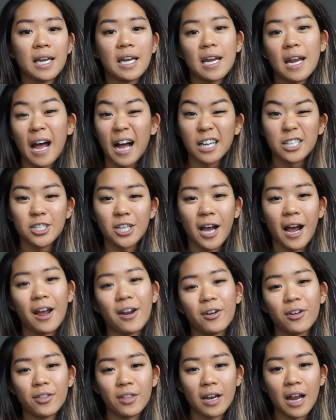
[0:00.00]
notch
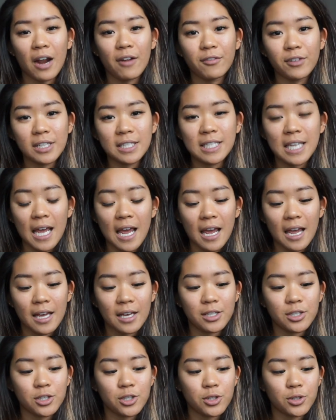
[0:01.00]
higher than everyday
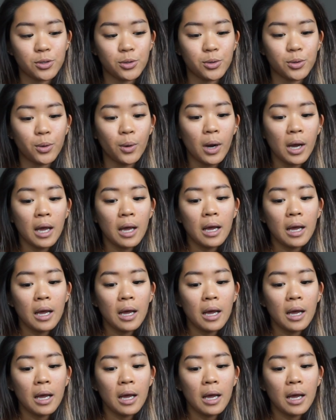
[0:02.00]
and do